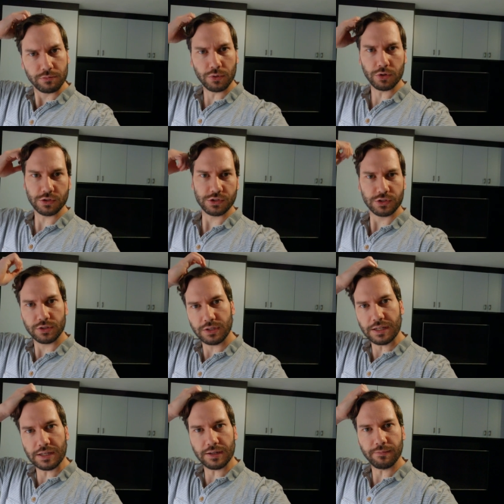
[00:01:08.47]
but
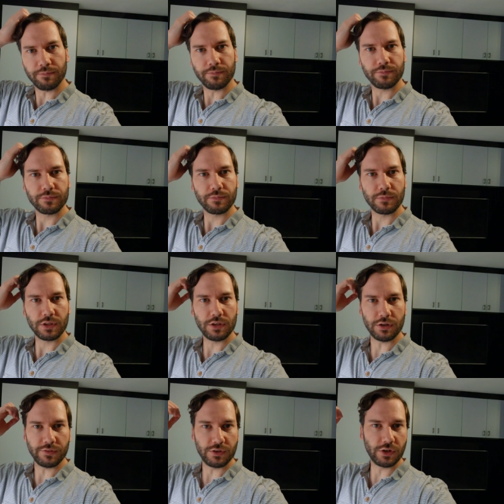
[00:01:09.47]
um,
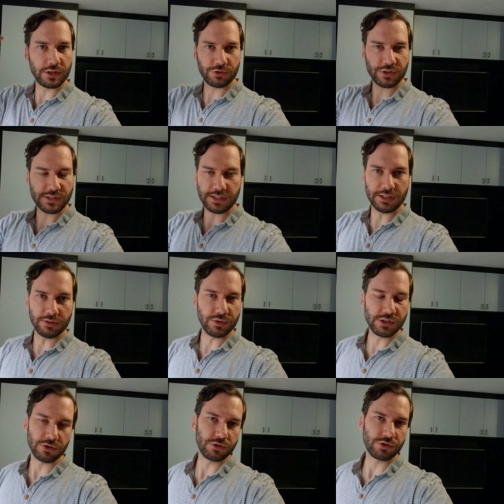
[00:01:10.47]
you know, if you're not interested in the
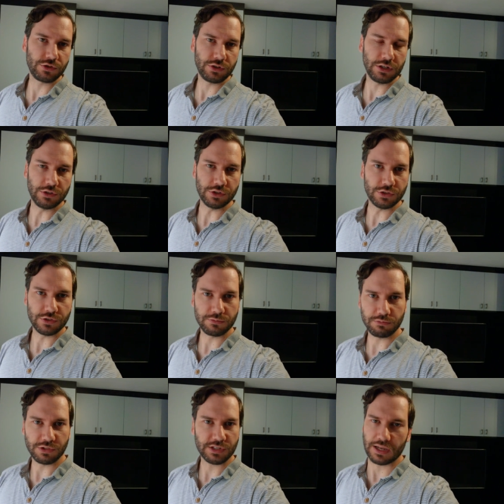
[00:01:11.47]
retouch, you can just
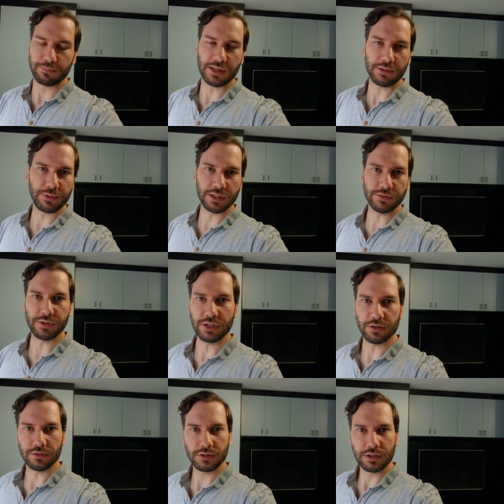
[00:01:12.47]
skip that bit of the
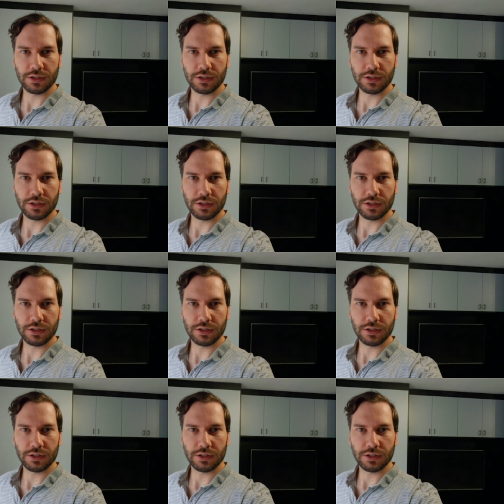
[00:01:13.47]
video.